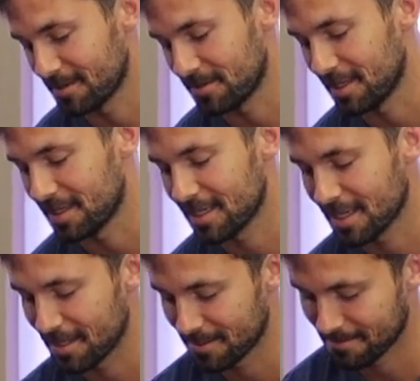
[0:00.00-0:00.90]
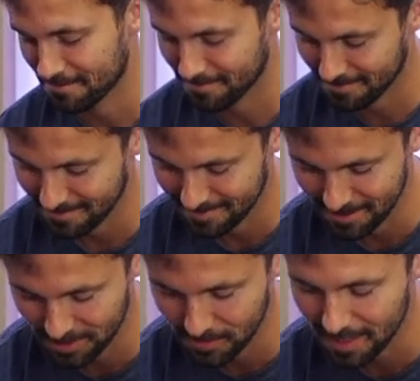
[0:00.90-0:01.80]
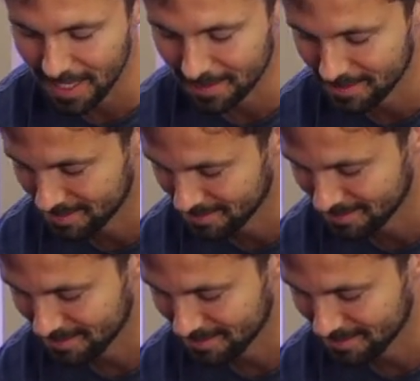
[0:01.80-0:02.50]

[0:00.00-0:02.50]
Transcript: So teeth together, and just relax.